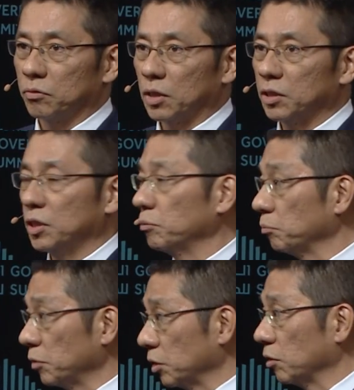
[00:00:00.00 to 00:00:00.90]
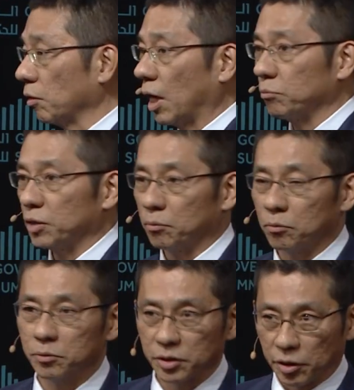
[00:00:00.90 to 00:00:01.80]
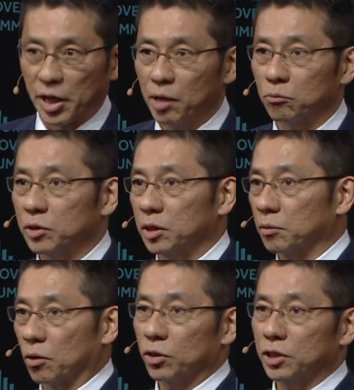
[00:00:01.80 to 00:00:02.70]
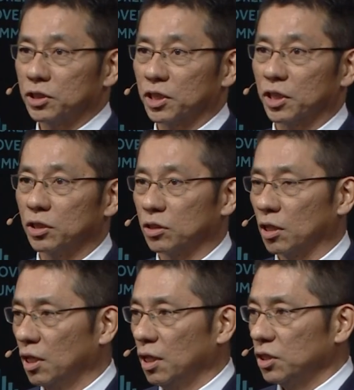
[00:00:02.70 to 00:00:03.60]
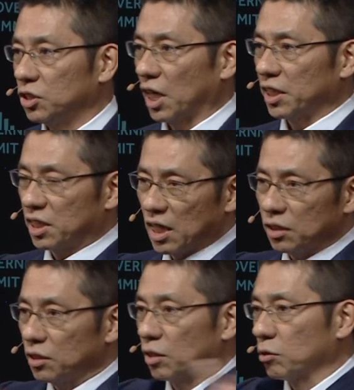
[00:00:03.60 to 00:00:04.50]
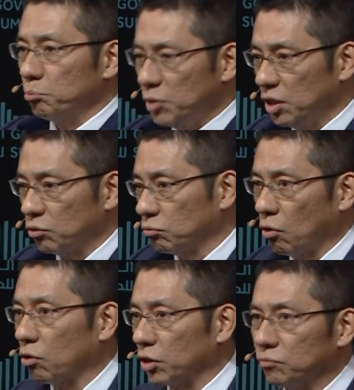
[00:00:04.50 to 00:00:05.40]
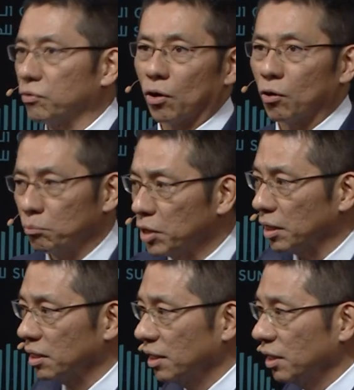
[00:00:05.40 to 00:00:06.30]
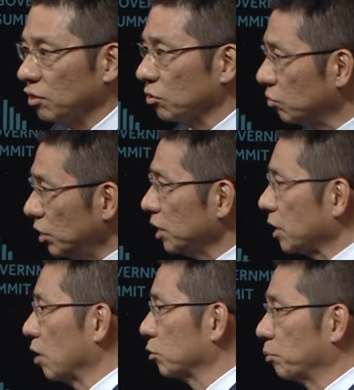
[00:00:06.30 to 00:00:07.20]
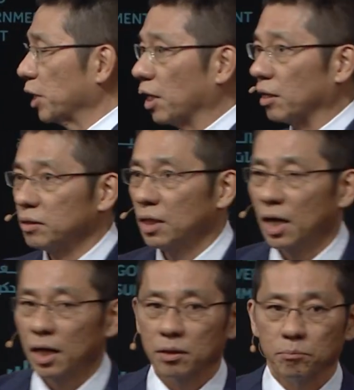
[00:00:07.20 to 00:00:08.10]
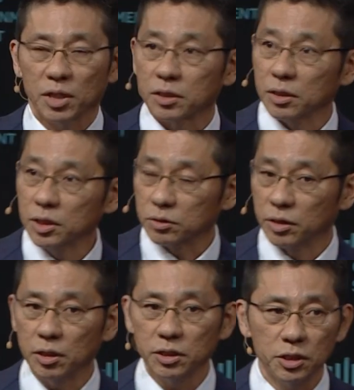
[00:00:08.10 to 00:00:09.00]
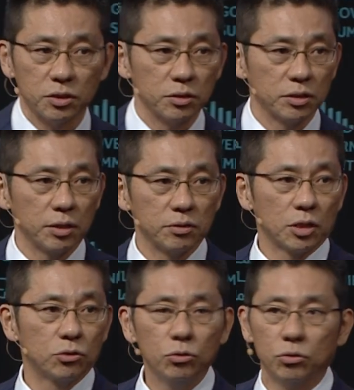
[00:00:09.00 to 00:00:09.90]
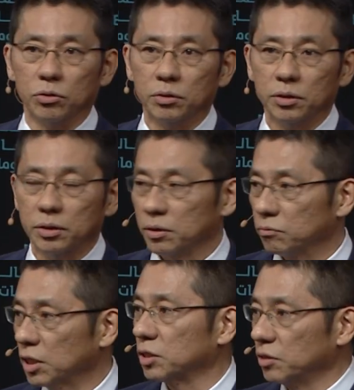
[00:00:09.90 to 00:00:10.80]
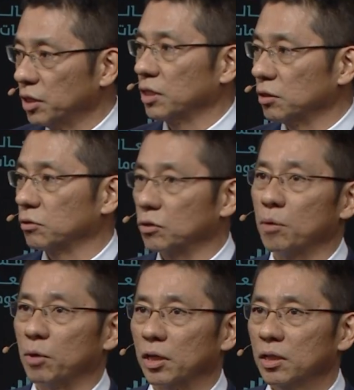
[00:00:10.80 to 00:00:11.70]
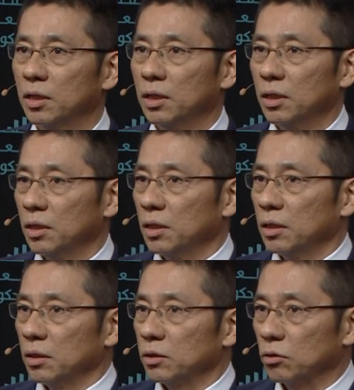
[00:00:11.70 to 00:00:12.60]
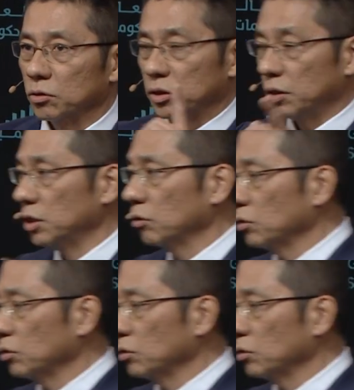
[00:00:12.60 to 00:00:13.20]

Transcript: when he, have the game with the Koinishiki is a gigantic meat wall in front of me, 3 times bigger. But the rule was really clever. In